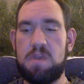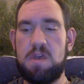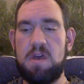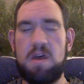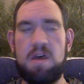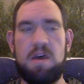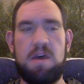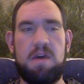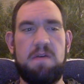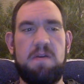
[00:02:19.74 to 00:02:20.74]

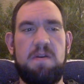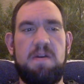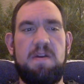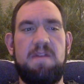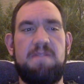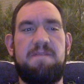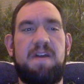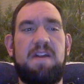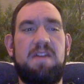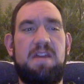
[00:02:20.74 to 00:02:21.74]
Uh,
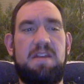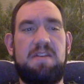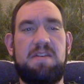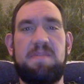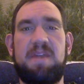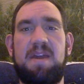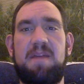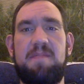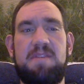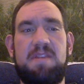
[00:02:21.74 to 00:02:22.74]
Finally,
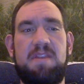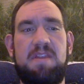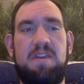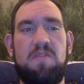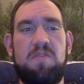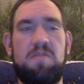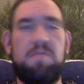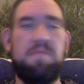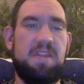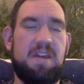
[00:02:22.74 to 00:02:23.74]
sometimes the only
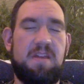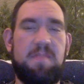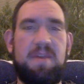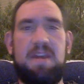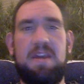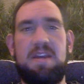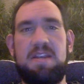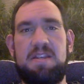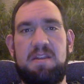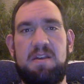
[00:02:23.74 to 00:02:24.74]
thing that could be
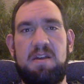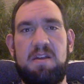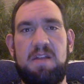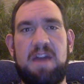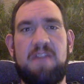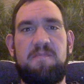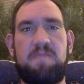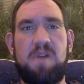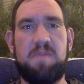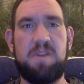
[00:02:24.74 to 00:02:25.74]
is a lack of
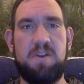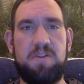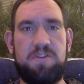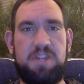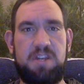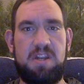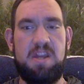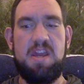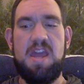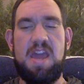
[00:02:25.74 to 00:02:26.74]
proper coaching.
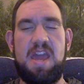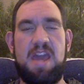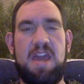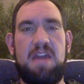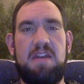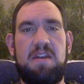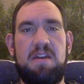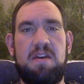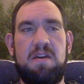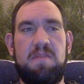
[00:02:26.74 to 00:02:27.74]
And
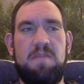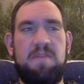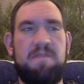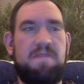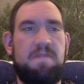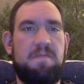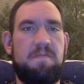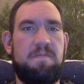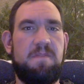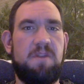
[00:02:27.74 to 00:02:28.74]
if the
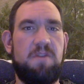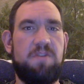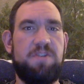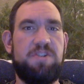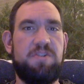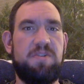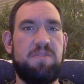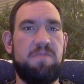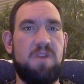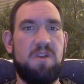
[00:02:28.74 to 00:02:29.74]
coach is showing the
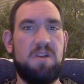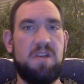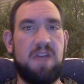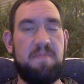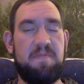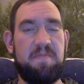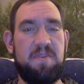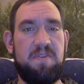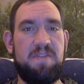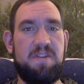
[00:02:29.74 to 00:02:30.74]
wrong type of
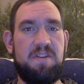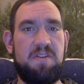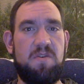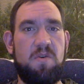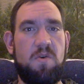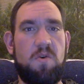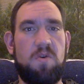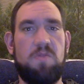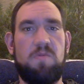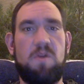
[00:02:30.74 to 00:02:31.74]
move to do
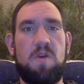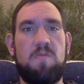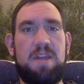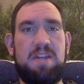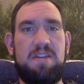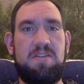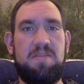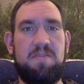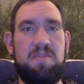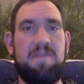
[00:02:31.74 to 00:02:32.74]
or the wrong way to do the
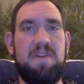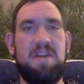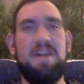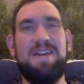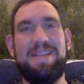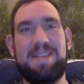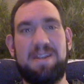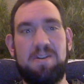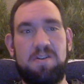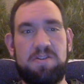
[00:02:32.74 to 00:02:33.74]
move, this
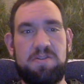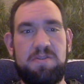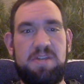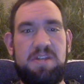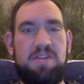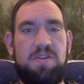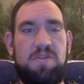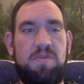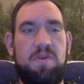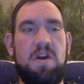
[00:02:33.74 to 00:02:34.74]
can also lead
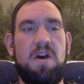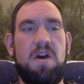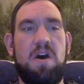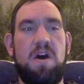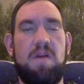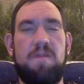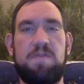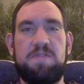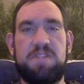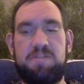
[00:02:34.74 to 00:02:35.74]
to
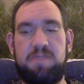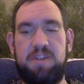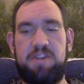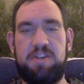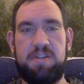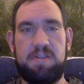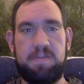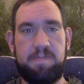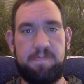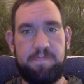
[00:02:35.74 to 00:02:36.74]
harmful situations.
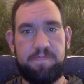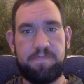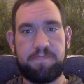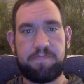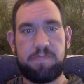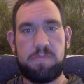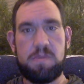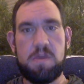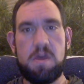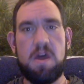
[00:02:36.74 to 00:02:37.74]

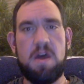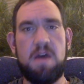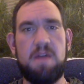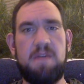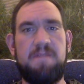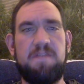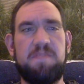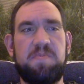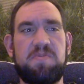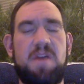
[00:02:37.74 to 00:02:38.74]
The
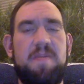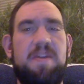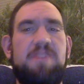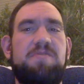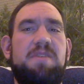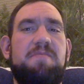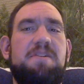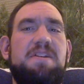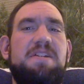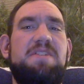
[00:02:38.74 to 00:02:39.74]
first most common injury that we're
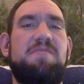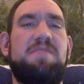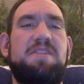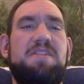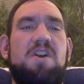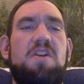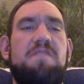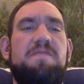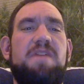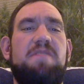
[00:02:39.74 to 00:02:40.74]
going to deal with is
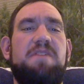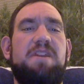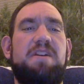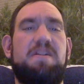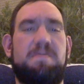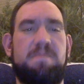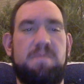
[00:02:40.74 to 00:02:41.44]
cauliflower ear.